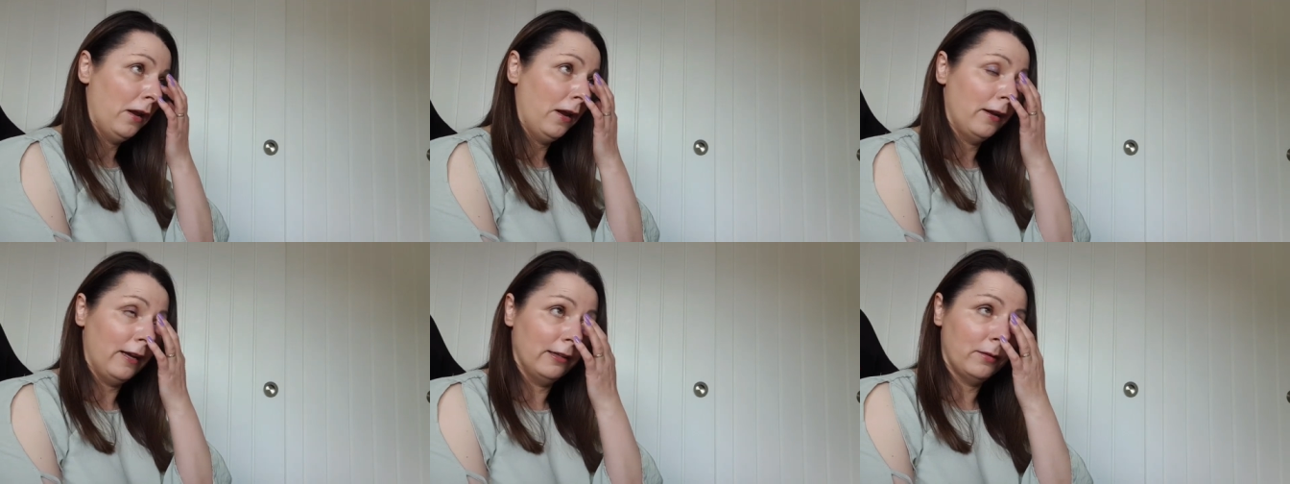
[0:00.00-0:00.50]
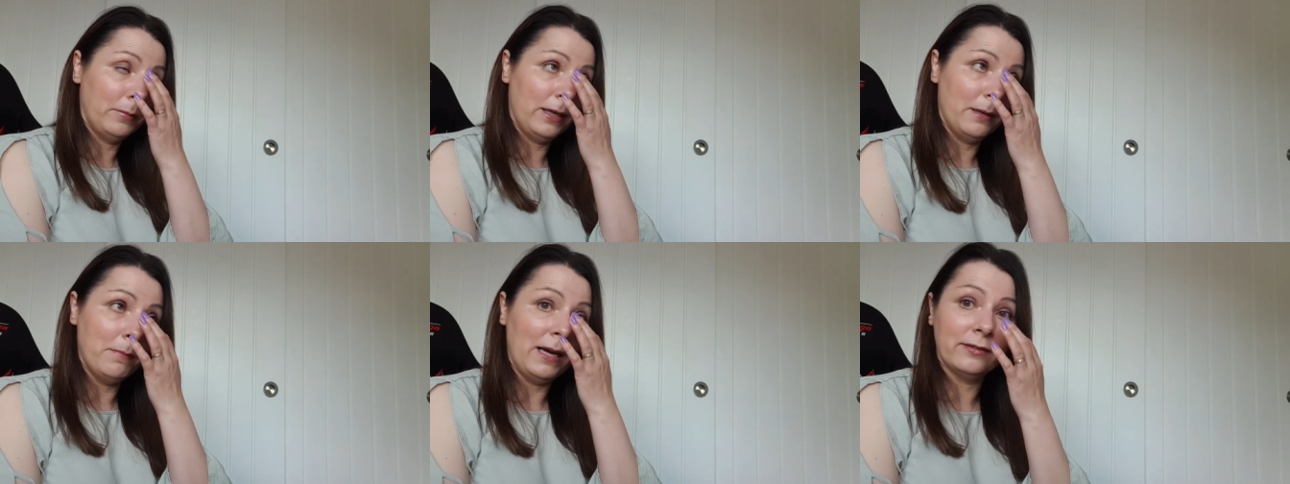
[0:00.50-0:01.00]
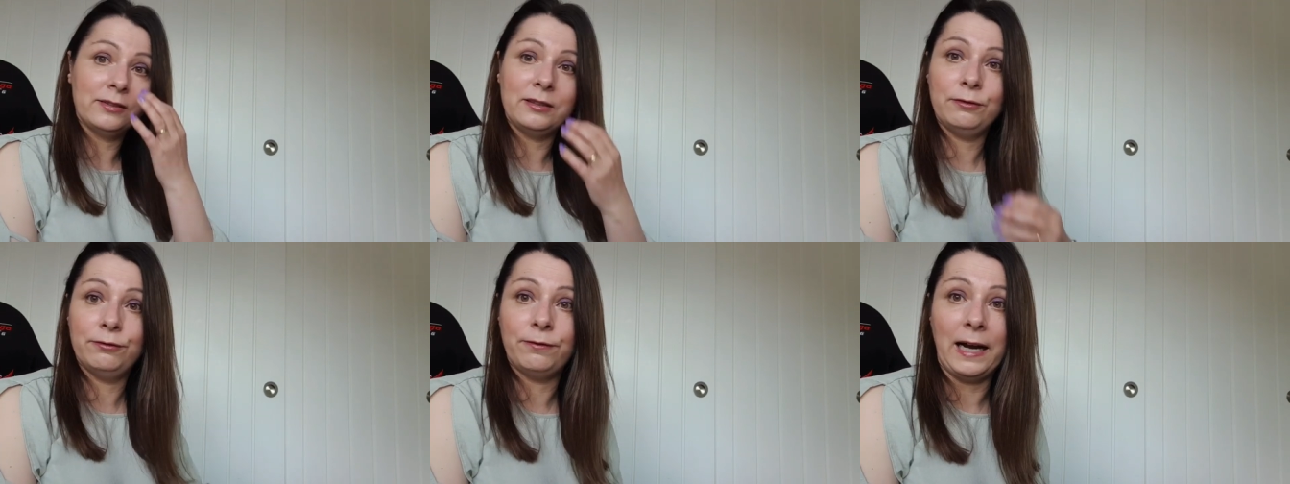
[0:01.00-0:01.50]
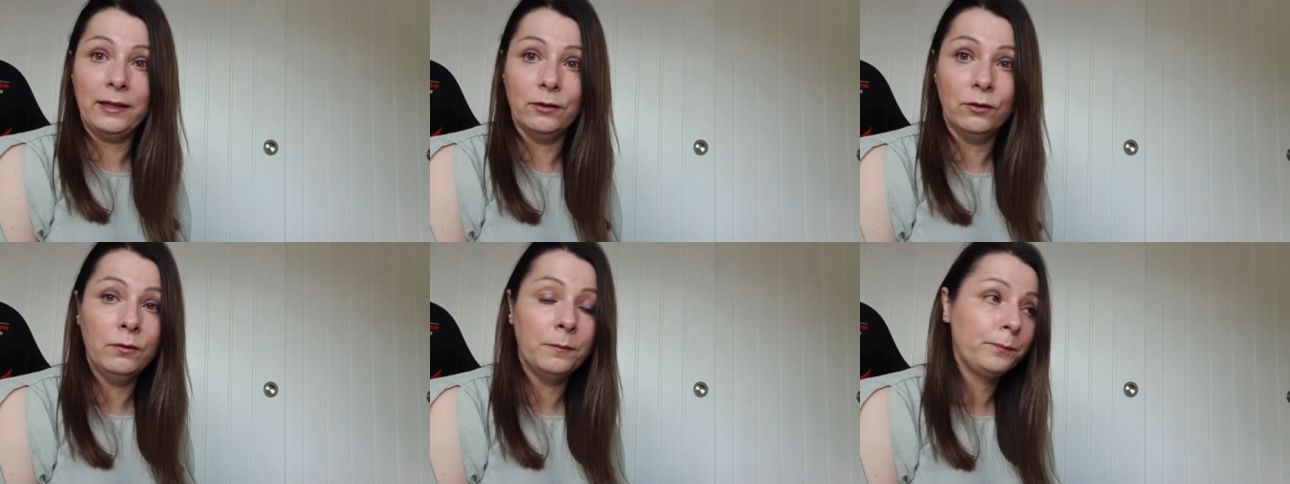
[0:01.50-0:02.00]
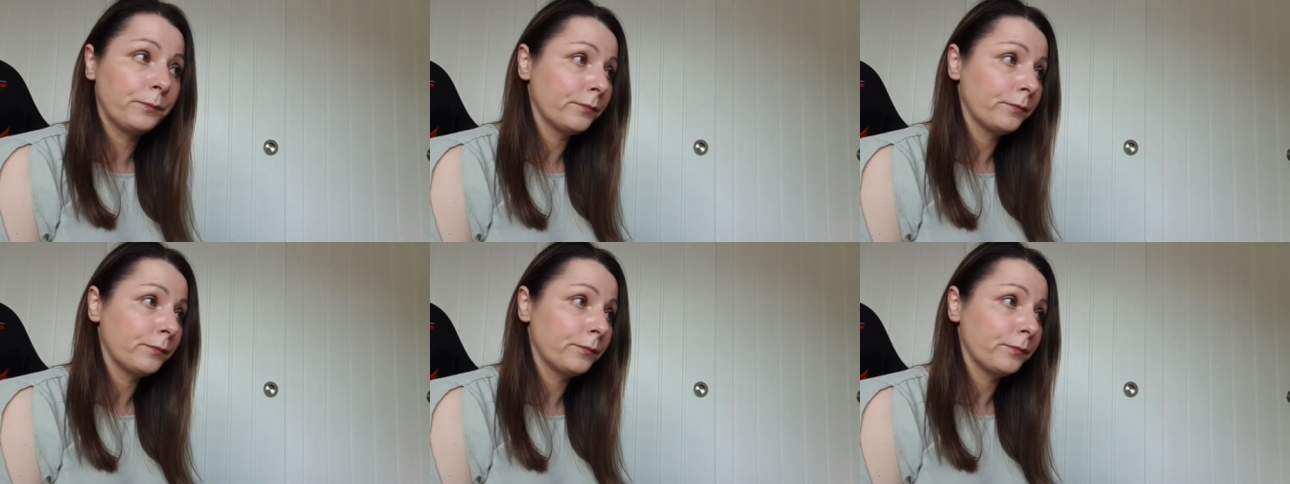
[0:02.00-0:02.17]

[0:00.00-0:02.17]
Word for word: turned out to be a massive fail